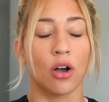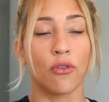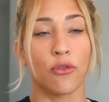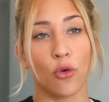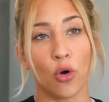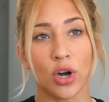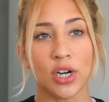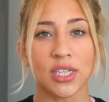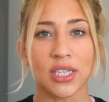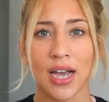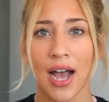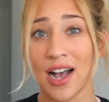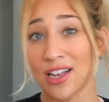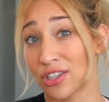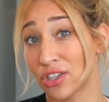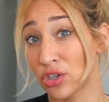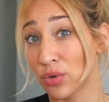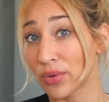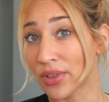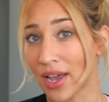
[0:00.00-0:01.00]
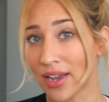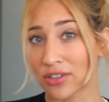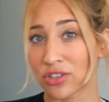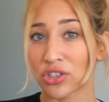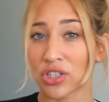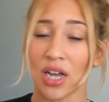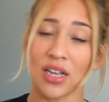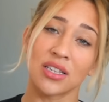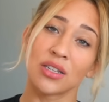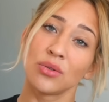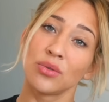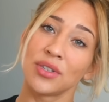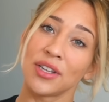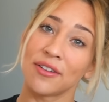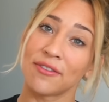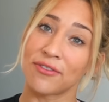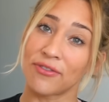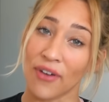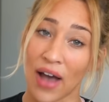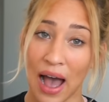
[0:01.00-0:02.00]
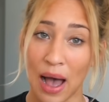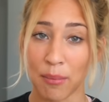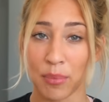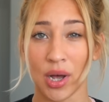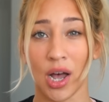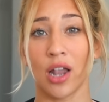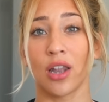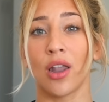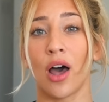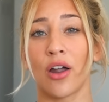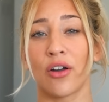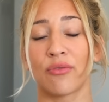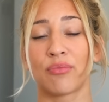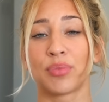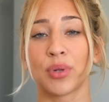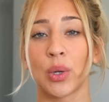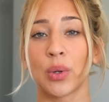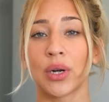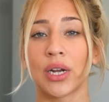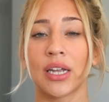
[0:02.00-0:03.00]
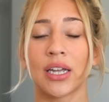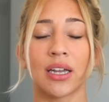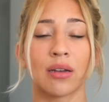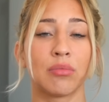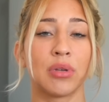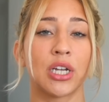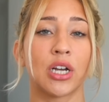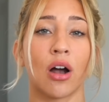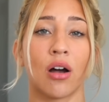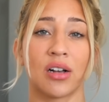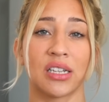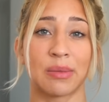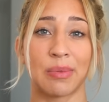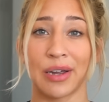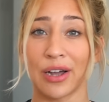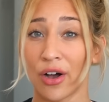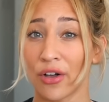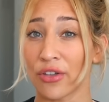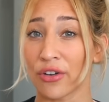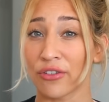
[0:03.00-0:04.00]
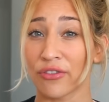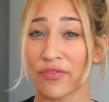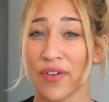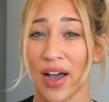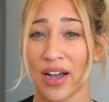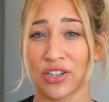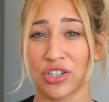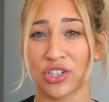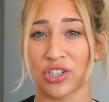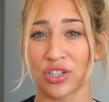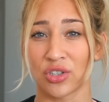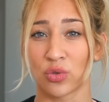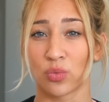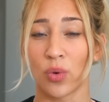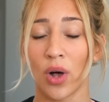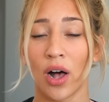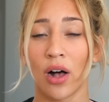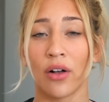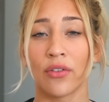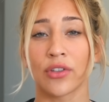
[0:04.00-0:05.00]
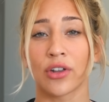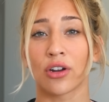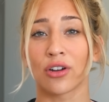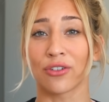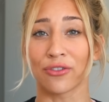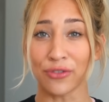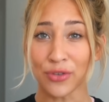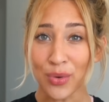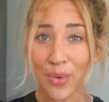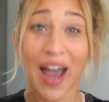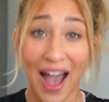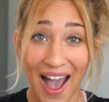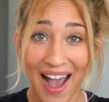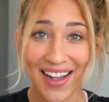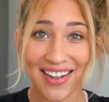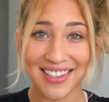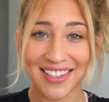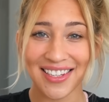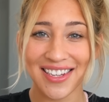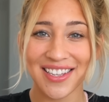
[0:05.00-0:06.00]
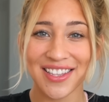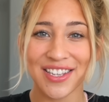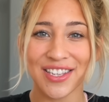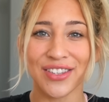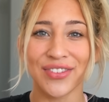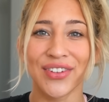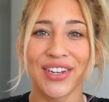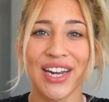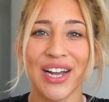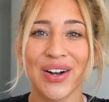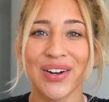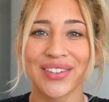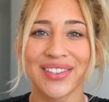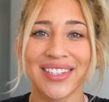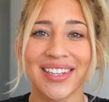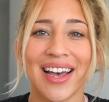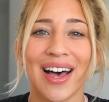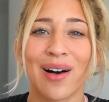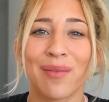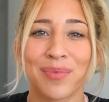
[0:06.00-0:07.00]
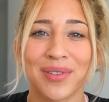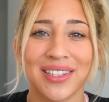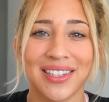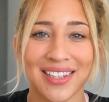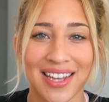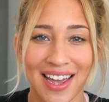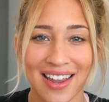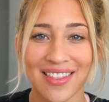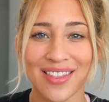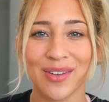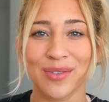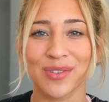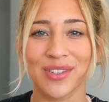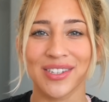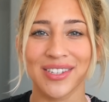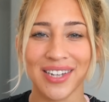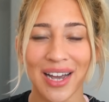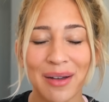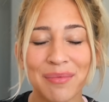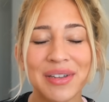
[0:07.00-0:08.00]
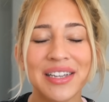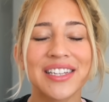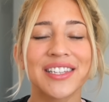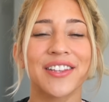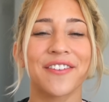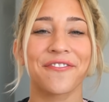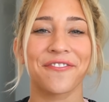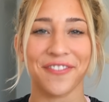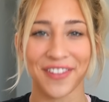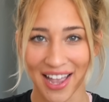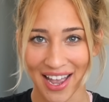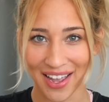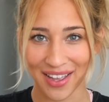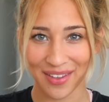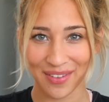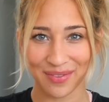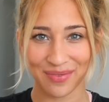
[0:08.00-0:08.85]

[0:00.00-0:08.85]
of course it has to do with exercise and losing fat, but a lot of bloating can be caused by other factors as well. And there are a few hacks in this video to help us get those tummies flat.